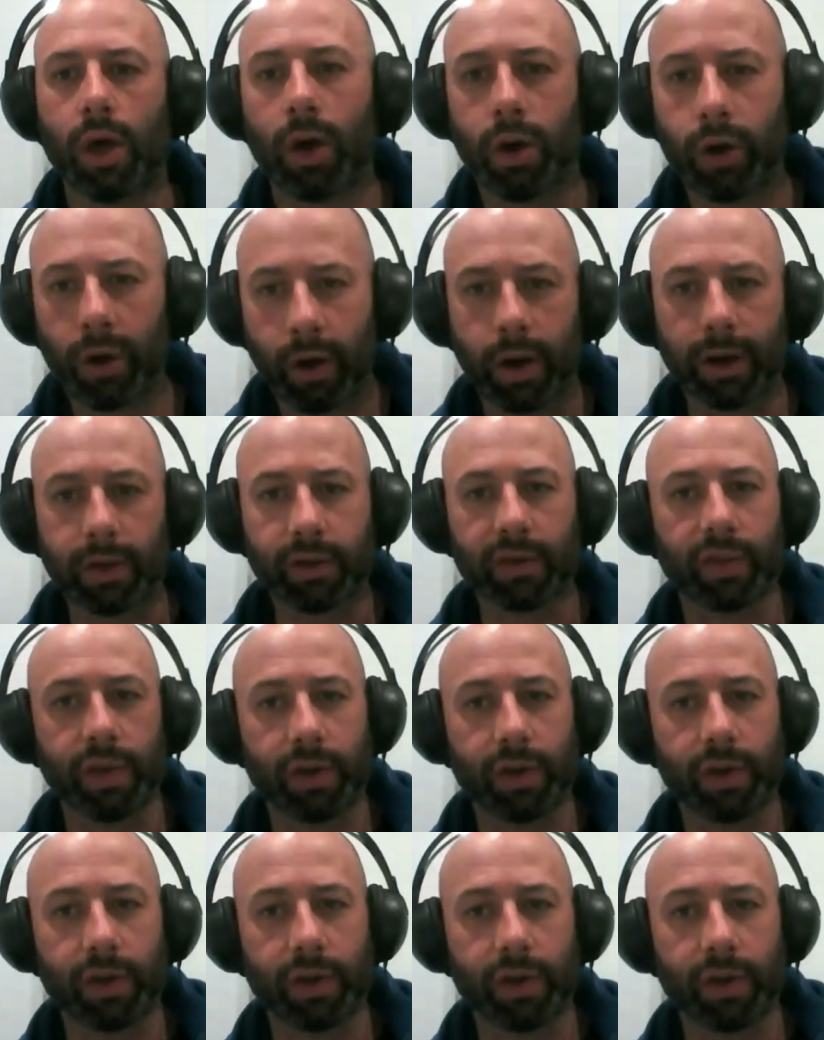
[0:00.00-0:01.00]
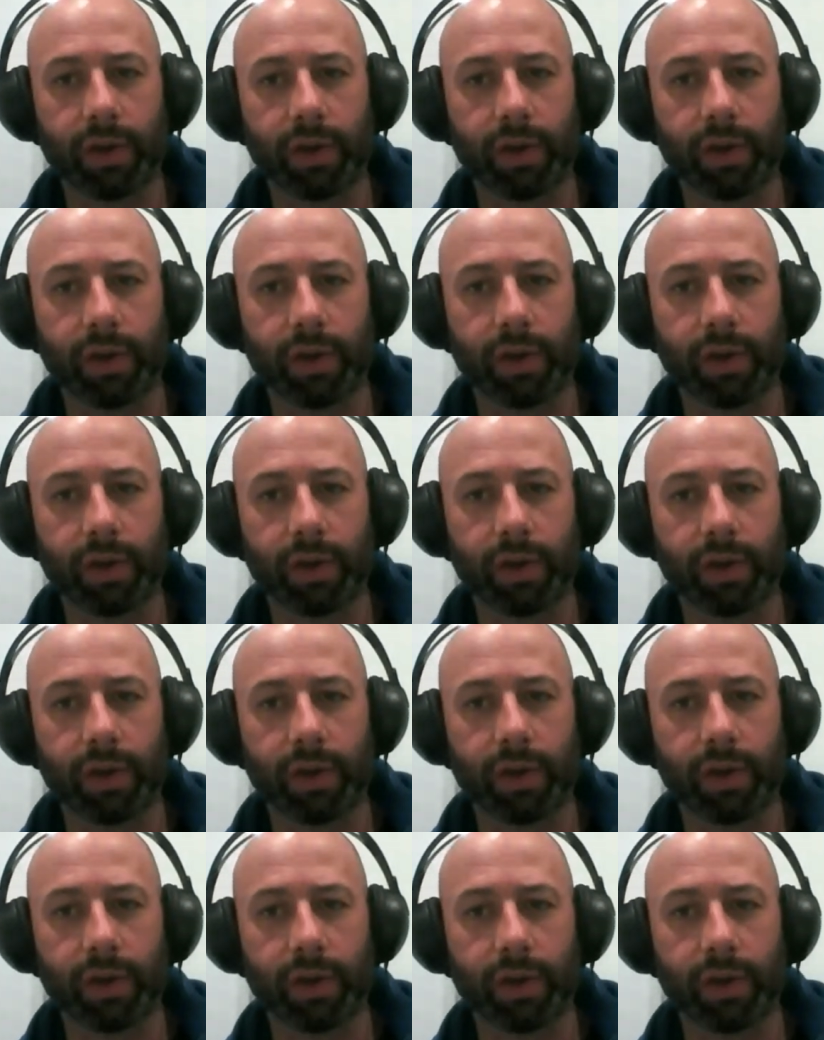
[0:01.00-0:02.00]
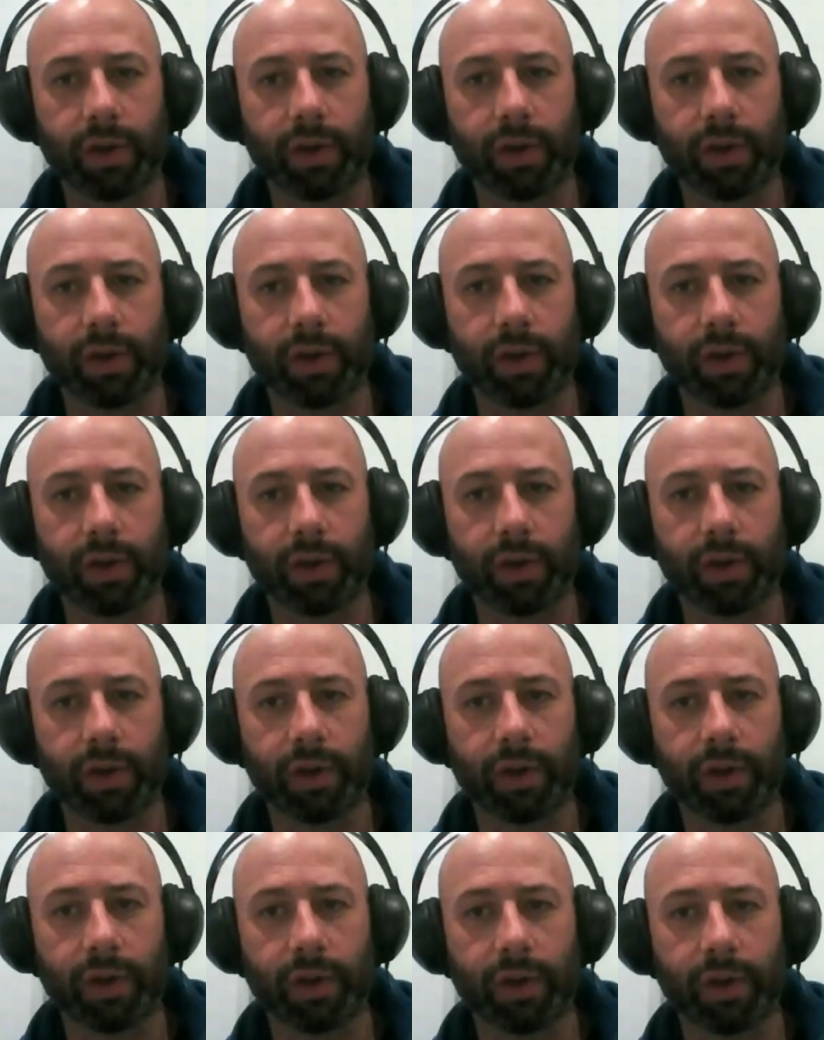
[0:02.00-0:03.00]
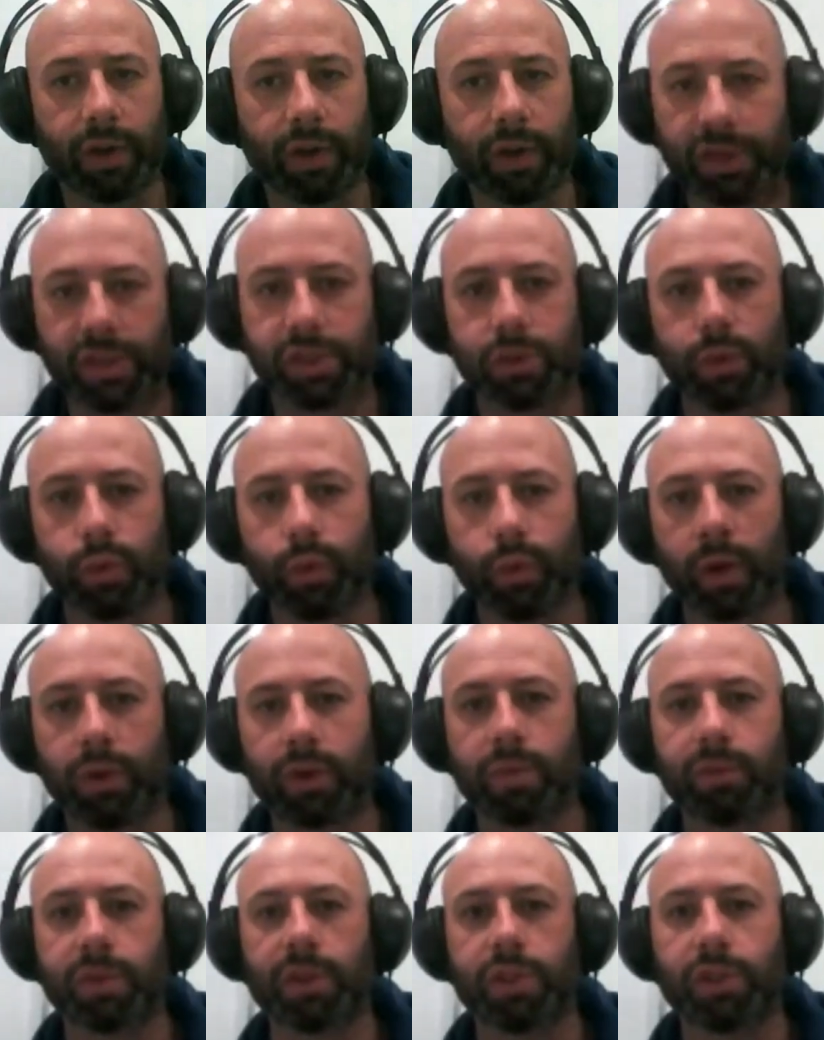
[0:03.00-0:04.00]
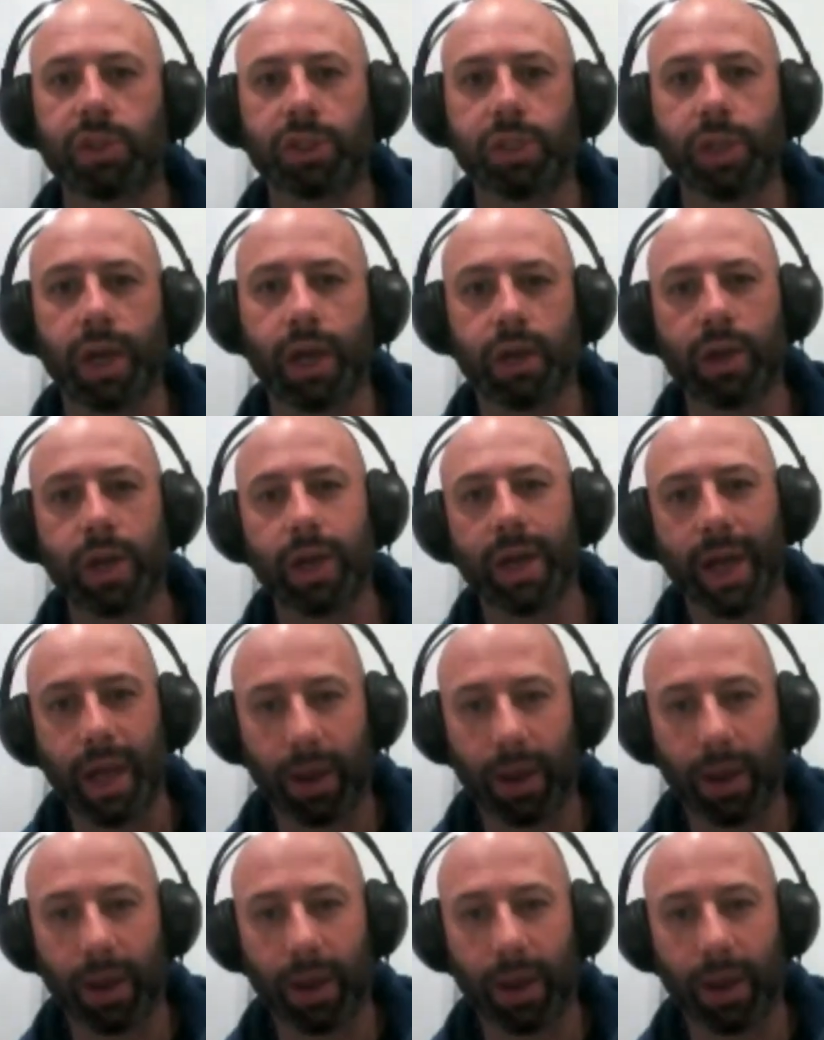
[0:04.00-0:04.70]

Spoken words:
All right, tonight I'll welcome to the show Clare and Jacinta. Girls, welcome to the show.